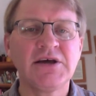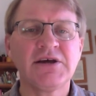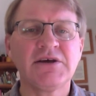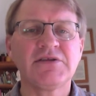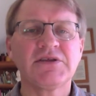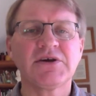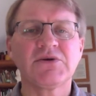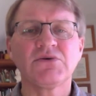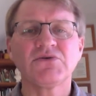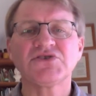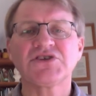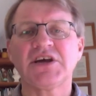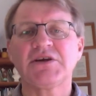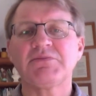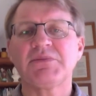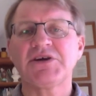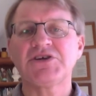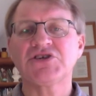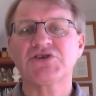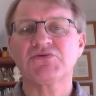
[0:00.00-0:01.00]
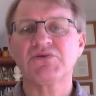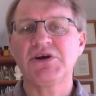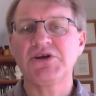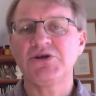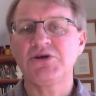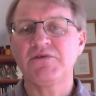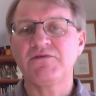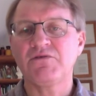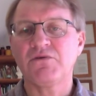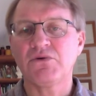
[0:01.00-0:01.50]
They also may screen
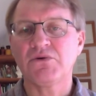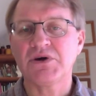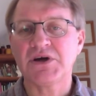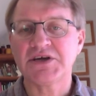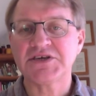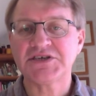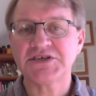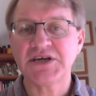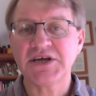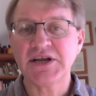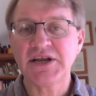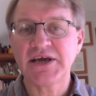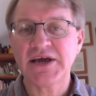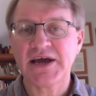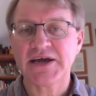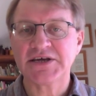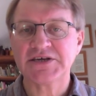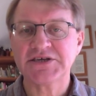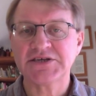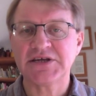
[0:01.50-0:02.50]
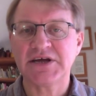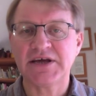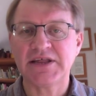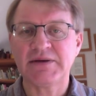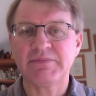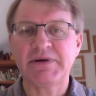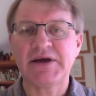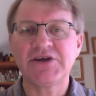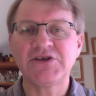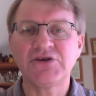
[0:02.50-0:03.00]
you for uh, celiac, uh, they
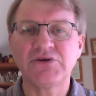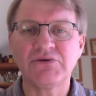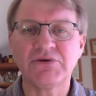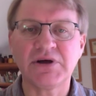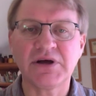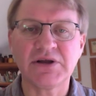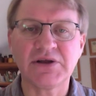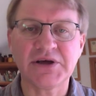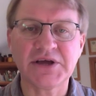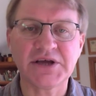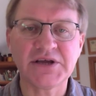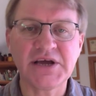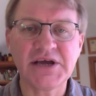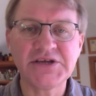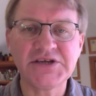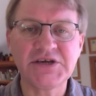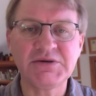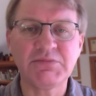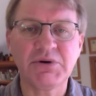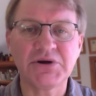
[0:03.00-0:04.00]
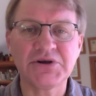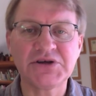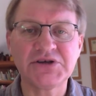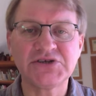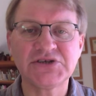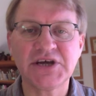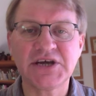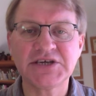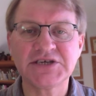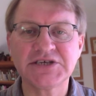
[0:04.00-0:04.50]
may do a, like an antibody
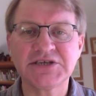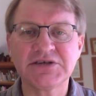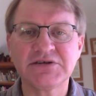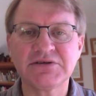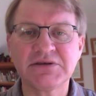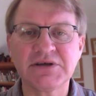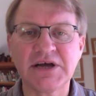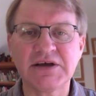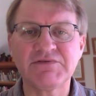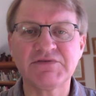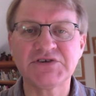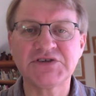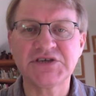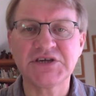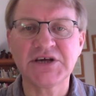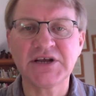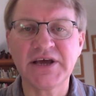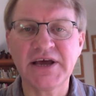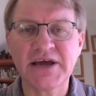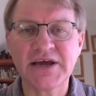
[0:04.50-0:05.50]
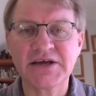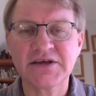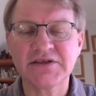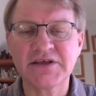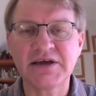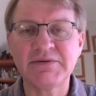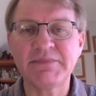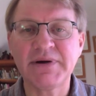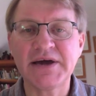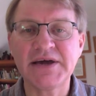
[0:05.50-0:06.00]
test uh, for celiac.
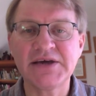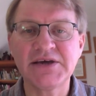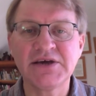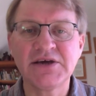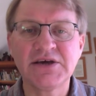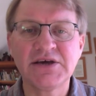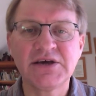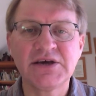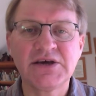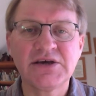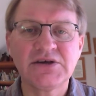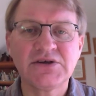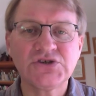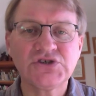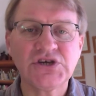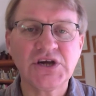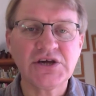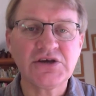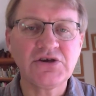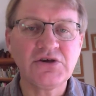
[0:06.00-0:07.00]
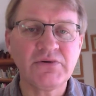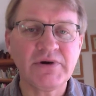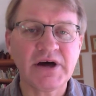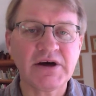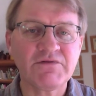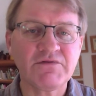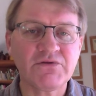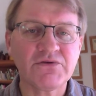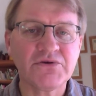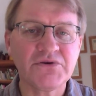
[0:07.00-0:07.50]
They may check you
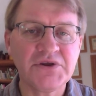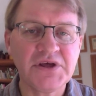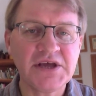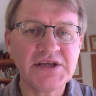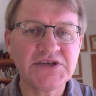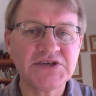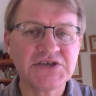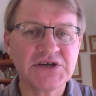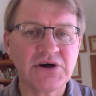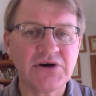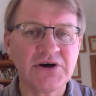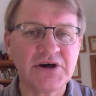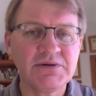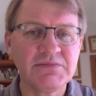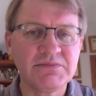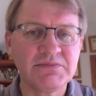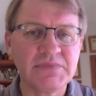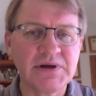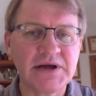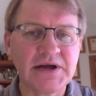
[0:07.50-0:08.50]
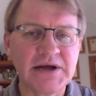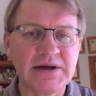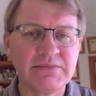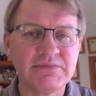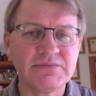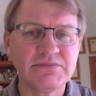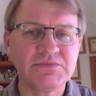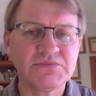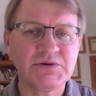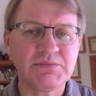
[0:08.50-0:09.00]
out for an enzyme
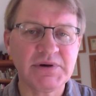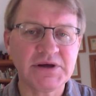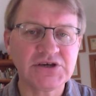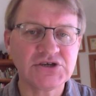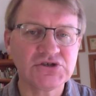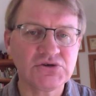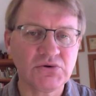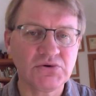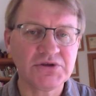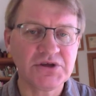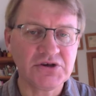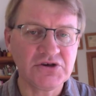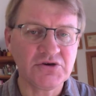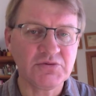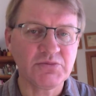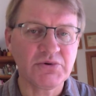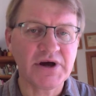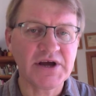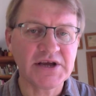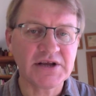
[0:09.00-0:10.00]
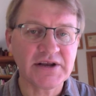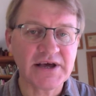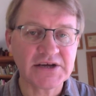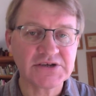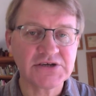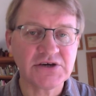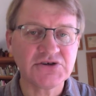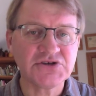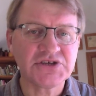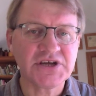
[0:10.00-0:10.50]
um, to make sure that you break
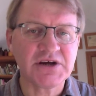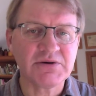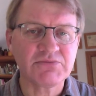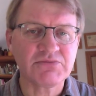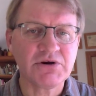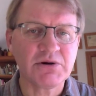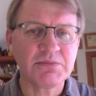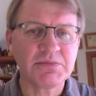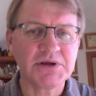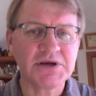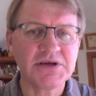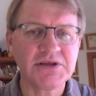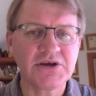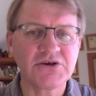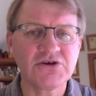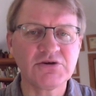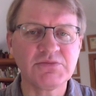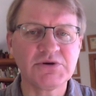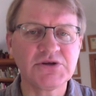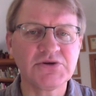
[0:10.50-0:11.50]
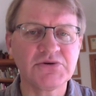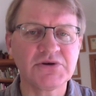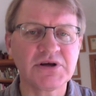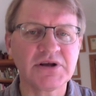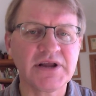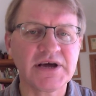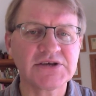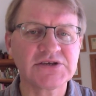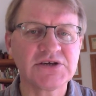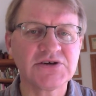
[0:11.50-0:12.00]
lactose down properly. They could be doing a
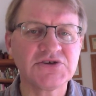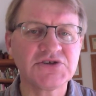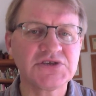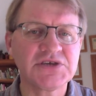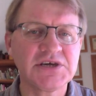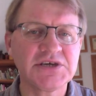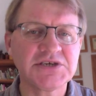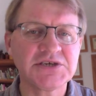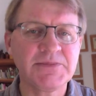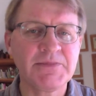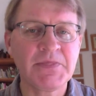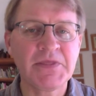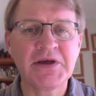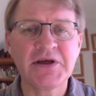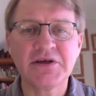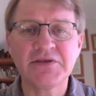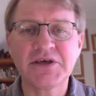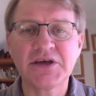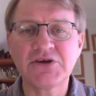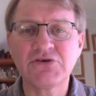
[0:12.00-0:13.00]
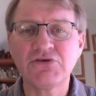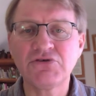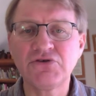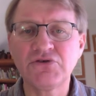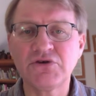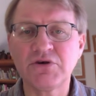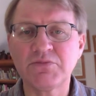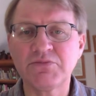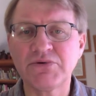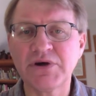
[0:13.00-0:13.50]
lactose test. They could
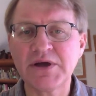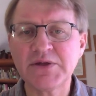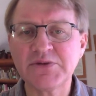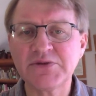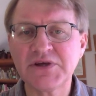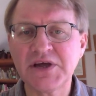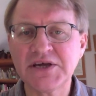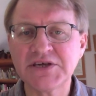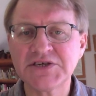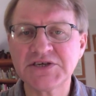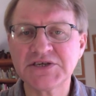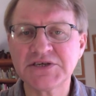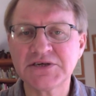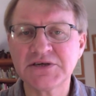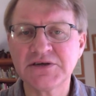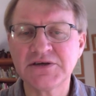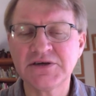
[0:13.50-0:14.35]
do a breath test.